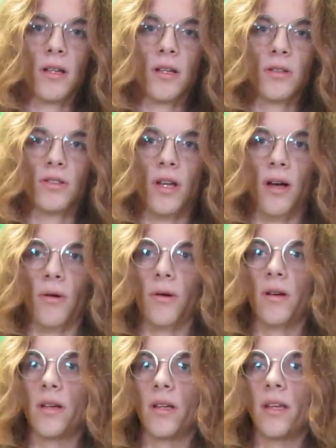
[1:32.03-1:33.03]
So
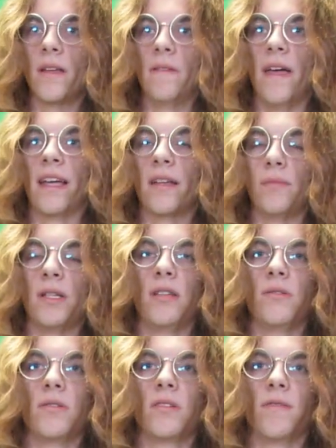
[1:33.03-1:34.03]
they can be
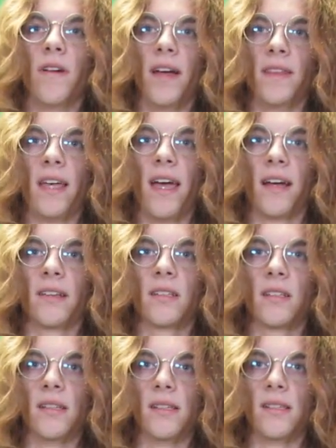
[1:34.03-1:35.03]
used to find the x
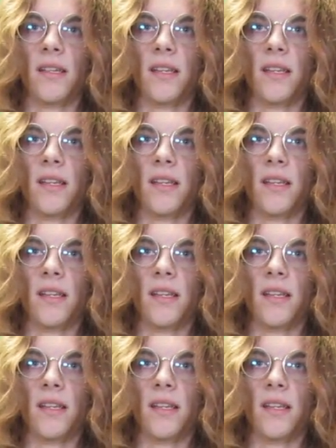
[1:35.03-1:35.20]
because